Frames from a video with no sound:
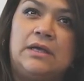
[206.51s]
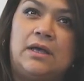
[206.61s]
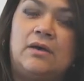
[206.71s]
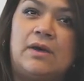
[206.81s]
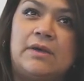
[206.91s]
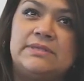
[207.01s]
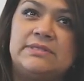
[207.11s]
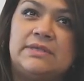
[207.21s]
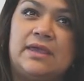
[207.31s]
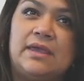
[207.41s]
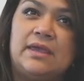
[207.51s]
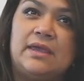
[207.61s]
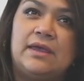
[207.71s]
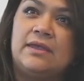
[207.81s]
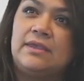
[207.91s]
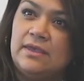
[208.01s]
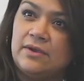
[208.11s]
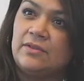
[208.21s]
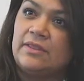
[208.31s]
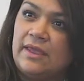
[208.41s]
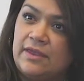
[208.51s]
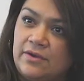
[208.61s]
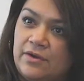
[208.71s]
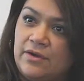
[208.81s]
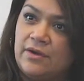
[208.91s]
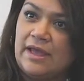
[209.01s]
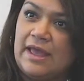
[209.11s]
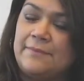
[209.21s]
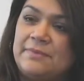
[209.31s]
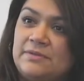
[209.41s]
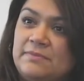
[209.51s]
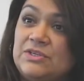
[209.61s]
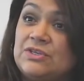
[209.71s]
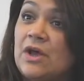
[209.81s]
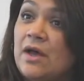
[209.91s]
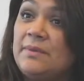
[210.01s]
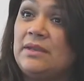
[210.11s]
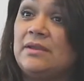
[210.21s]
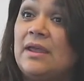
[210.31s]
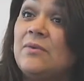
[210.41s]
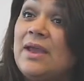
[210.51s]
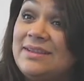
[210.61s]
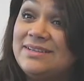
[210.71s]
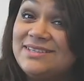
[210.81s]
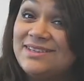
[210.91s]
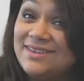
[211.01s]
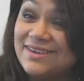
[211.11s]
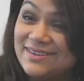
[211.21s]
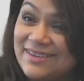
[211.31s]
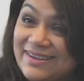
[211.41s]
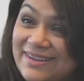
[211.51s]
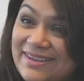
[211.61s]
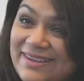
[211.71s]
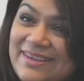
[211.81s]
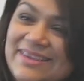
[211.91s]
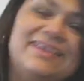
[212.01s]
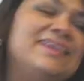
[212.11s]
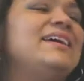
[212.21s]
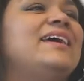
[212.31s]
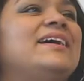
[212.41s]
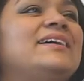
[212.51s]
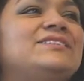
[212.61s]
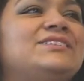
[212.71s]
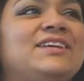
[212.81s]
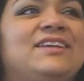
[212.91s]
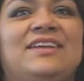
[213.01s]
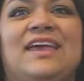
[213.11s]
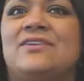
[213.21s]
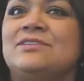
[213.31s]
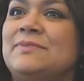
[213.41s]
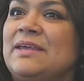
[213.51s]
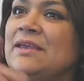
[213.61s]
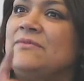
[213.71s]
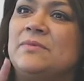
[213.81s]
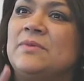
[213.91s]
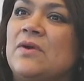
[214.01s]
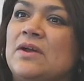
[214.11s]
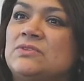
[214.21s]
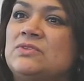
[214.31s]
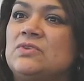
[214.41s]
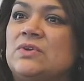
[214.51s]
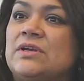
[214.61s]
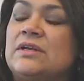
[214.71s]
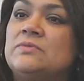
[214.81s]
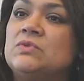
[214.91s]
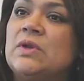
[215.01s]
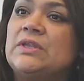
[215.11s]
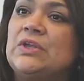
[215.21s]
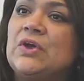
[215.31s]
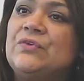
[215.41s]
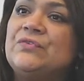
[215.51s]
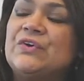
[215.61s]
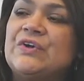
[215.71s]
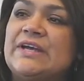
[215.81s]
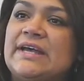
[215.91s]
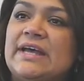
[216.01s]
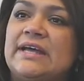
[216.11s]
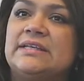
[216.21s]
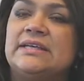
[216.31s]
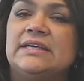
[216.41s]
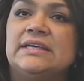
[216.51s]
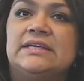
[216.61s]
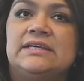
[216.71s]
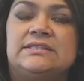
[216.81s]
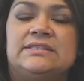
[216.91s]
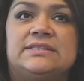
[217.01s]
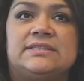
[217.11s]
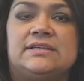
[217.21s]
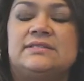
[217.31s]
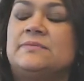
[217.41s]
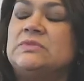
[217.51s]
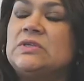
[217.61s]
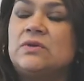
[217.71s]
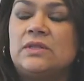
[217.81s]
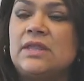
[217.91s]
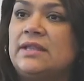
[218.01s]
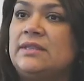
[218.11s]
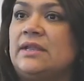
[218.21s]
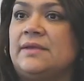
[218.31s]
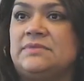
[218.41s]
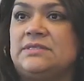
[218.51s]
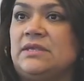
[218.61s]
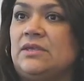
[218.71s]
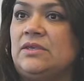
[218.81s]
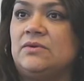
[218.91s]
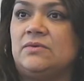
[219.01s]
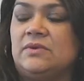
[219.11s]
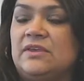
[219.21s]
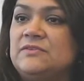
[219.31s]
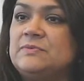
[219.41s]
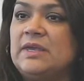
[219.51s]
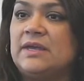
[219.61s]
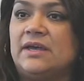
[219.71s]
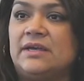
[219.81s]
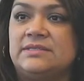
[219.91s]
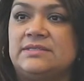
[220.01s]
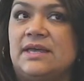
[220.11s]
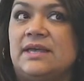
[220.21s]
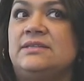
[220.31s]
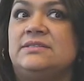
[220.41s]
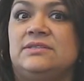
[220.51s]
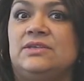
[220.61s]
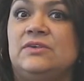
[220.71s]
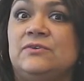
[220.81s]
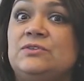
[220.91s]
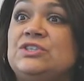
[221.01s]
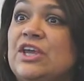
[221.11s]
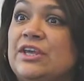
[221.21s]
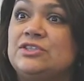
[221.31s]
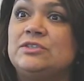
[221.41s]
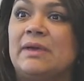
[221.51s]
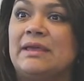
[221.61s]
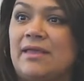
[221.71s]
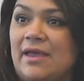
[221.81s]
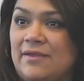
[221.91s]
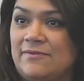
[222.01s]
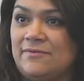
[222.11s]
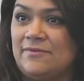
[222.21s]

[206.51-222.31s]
I would say a year later, I happened to be shopping and I ran into the young lady. And she yells my name from across the store and comes running over and just says, "I'm so glad that I'm seeing you," gives me a hug and says, "You changed my life."